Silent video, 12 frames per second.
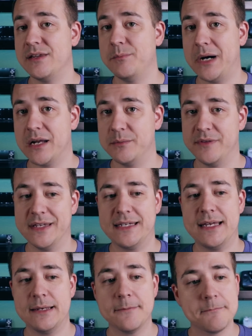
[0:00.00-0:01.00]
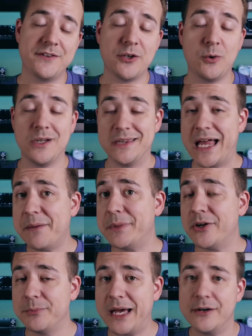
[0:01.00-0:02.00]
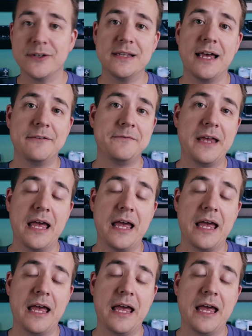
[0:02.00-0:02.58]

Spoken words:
in the bottom of the tin. So a lot better battery life